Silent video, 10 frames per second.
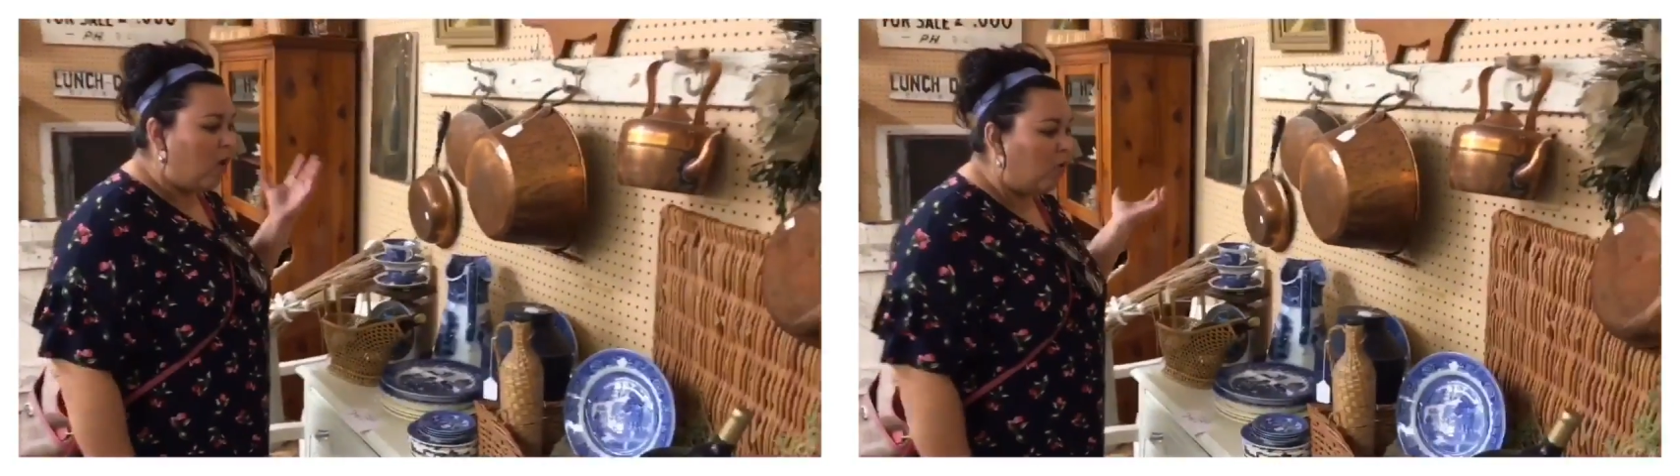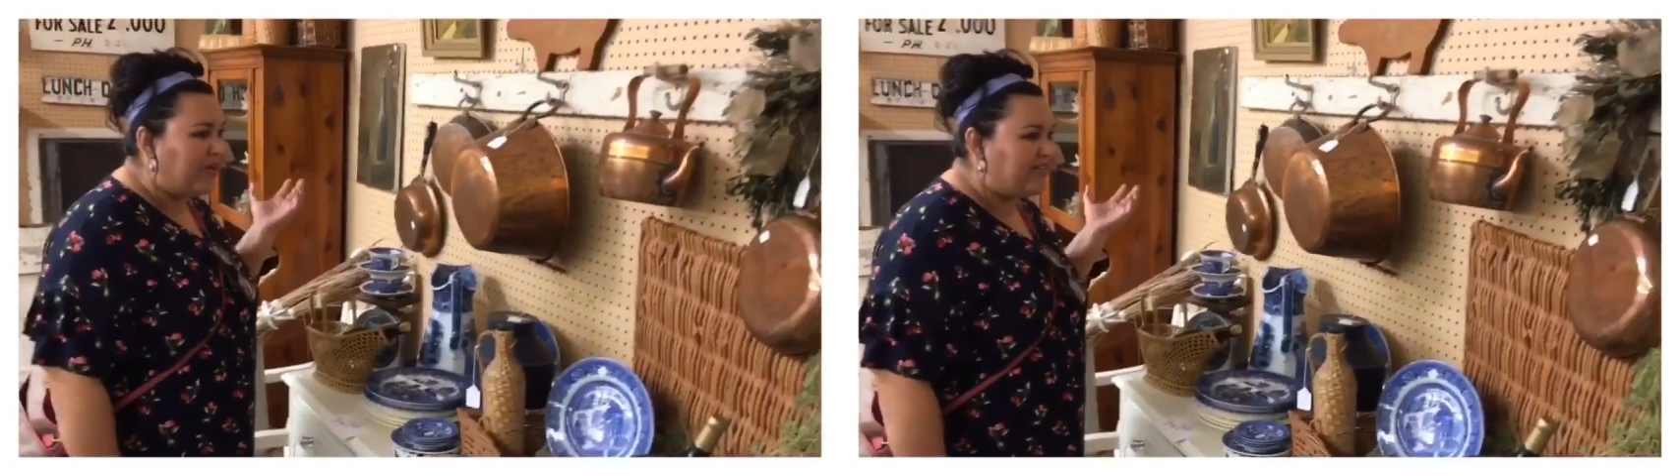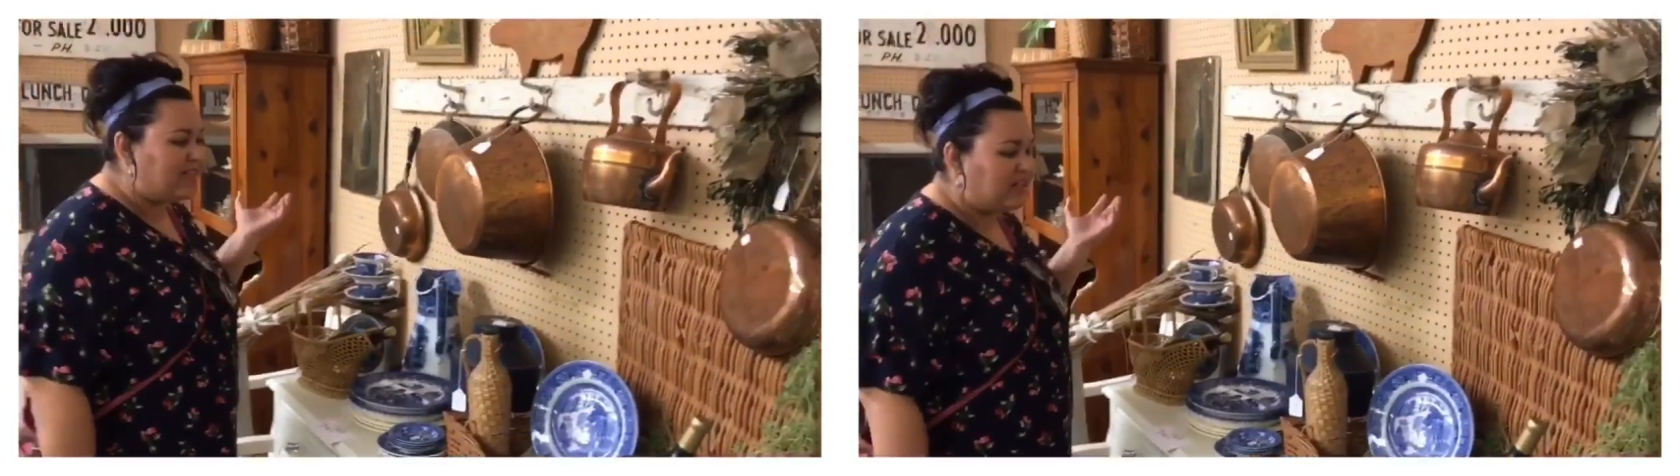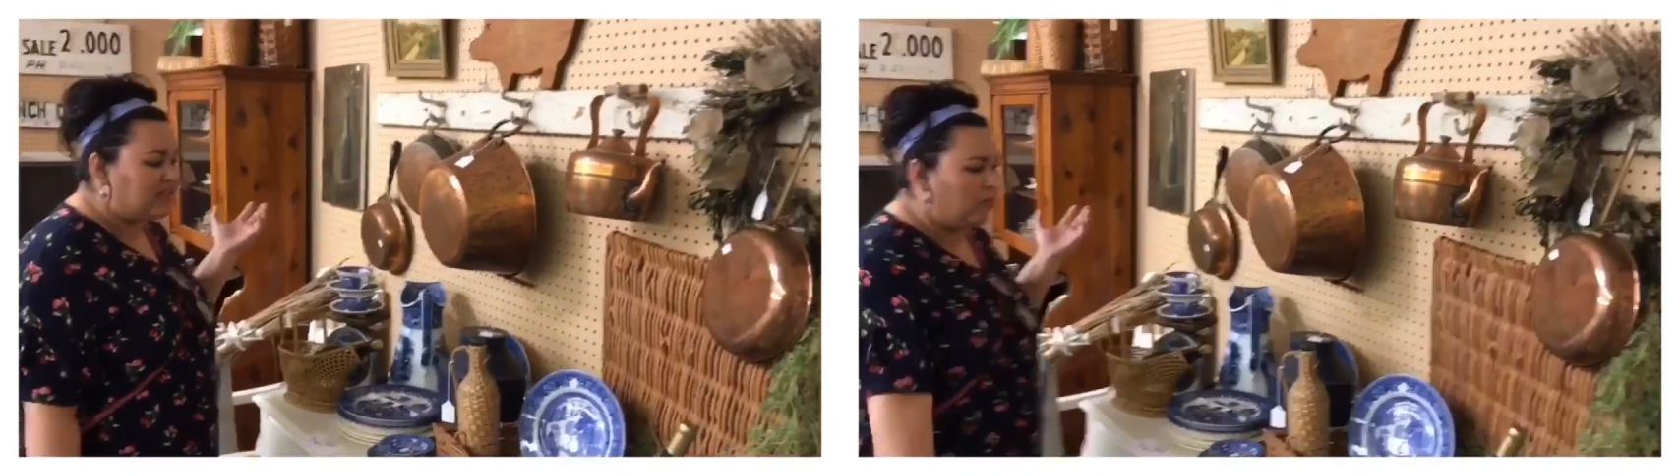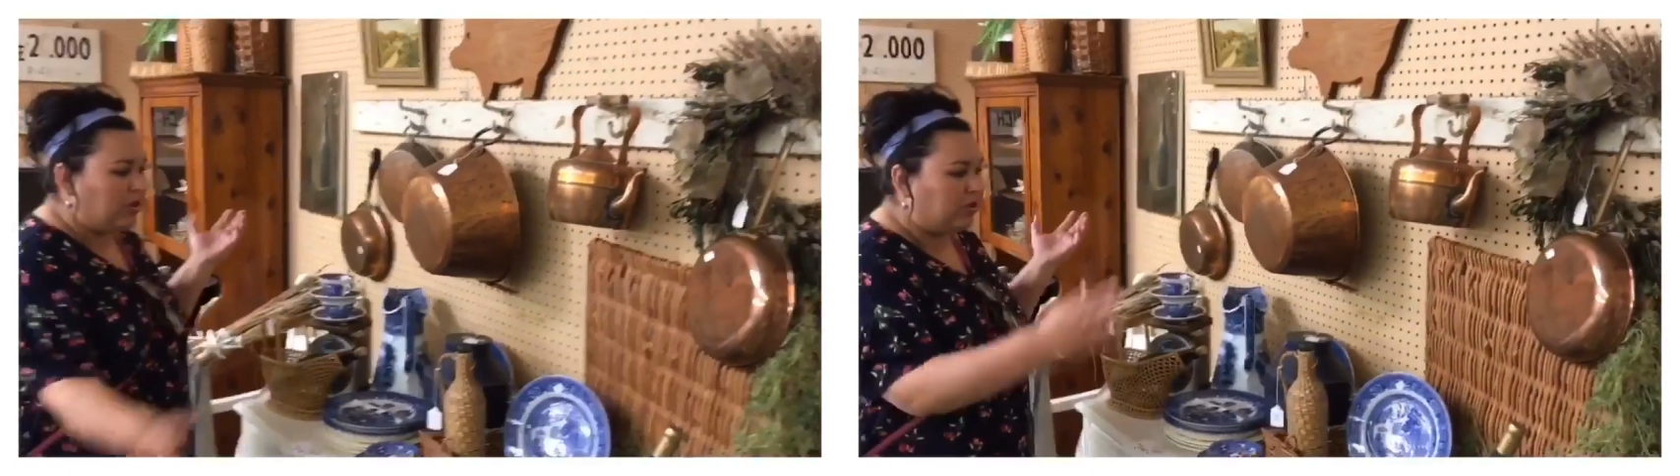always think
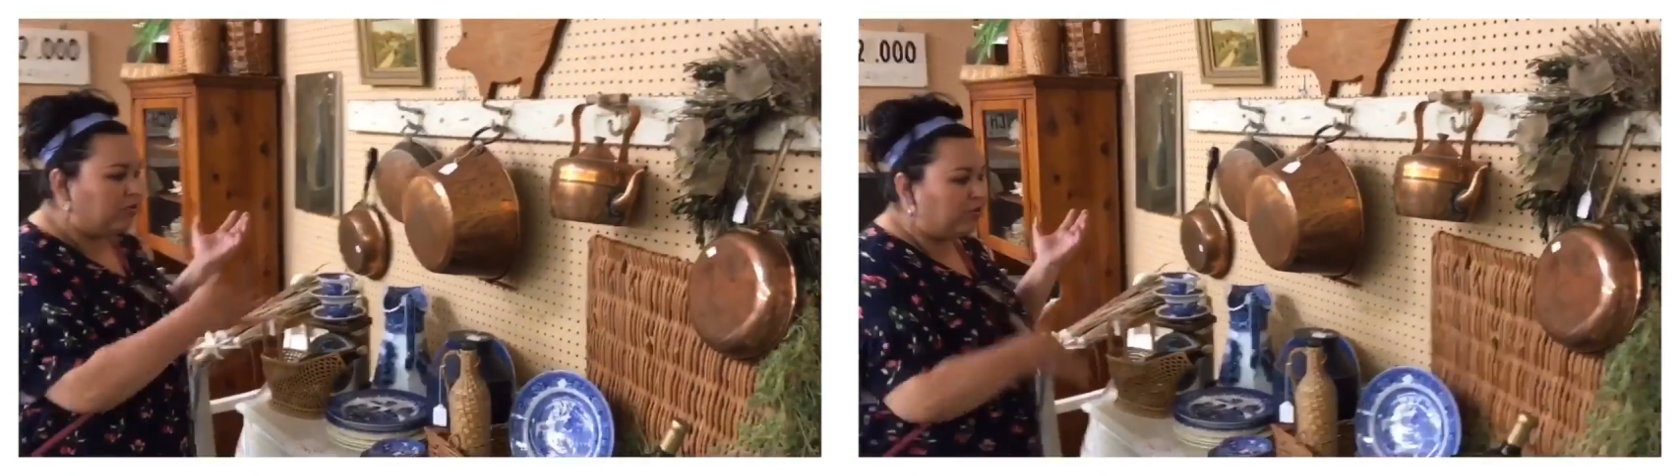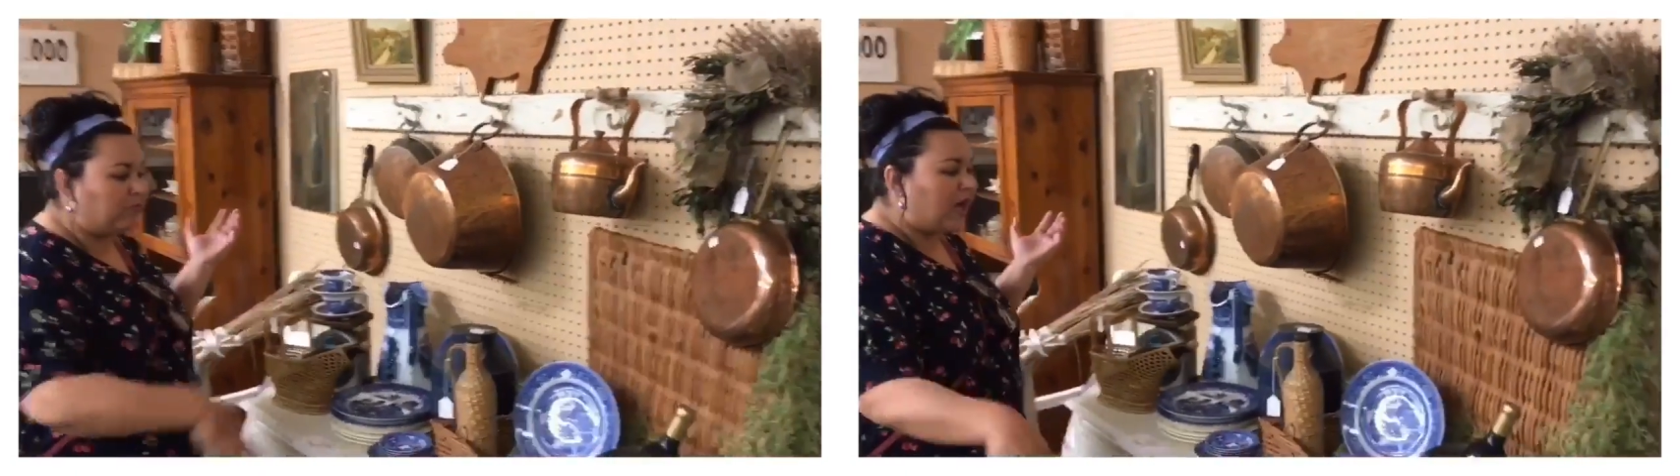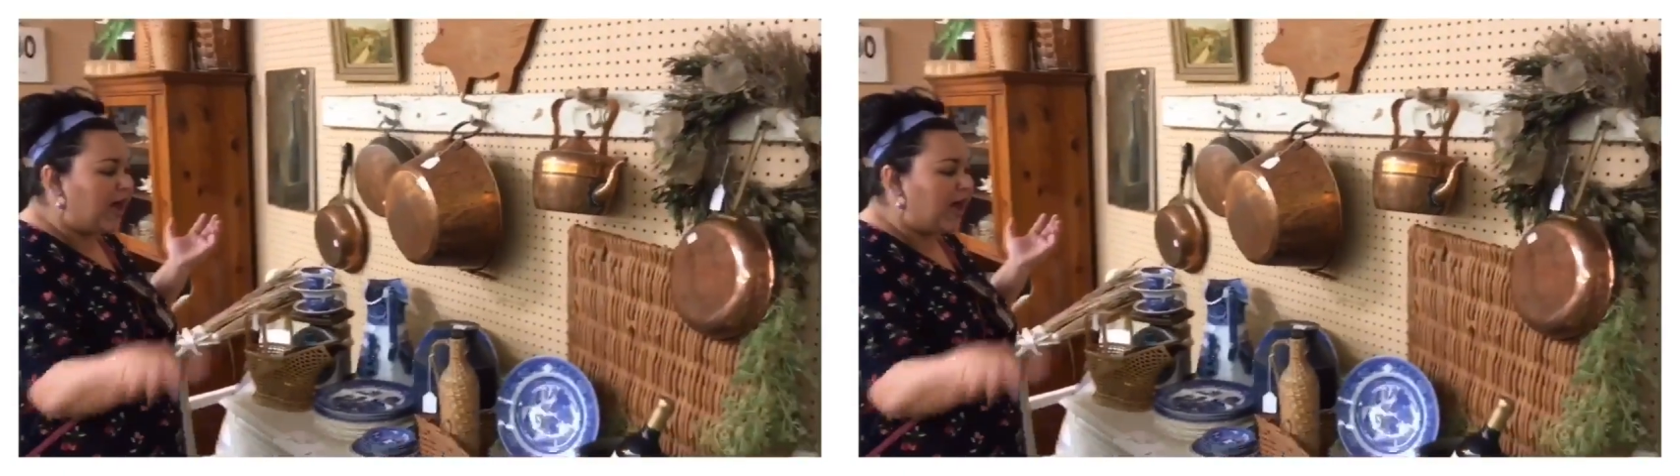that when you group